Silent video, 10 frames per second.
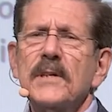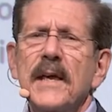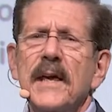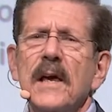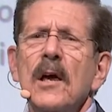
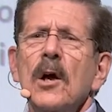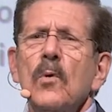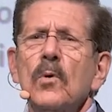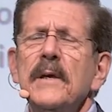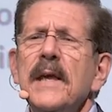setting
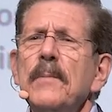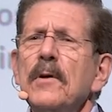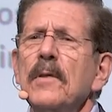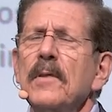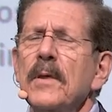will
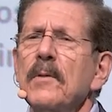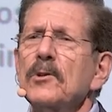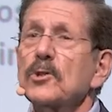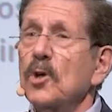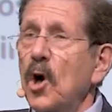enable the
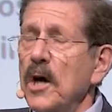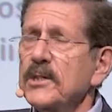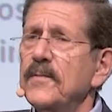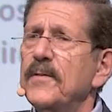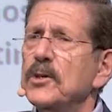most
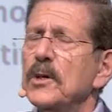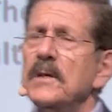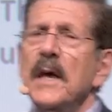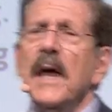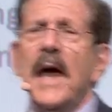
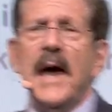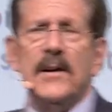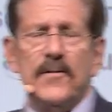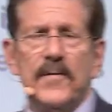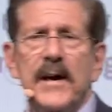cost-efficient
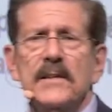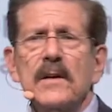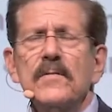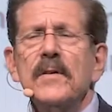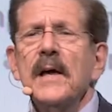and
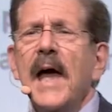effective